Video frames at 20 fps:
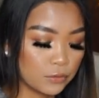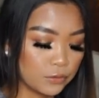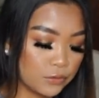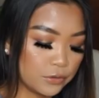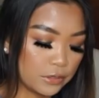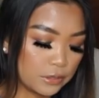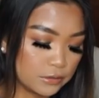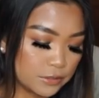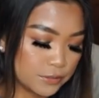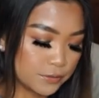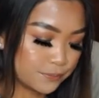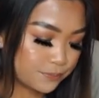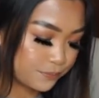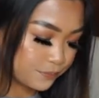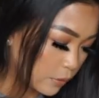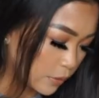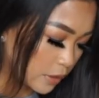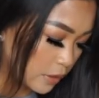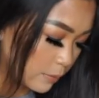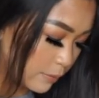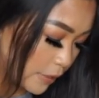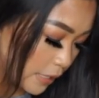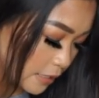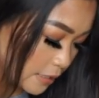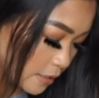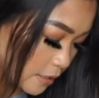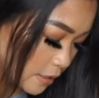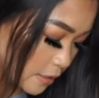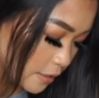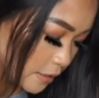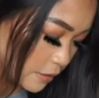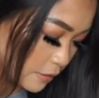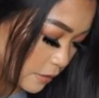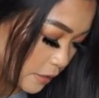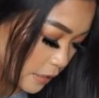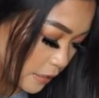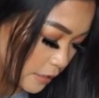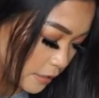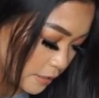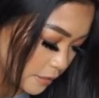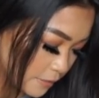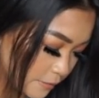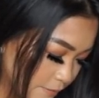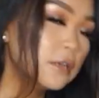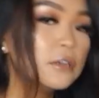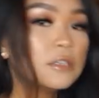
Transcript: who knows what the best deal is.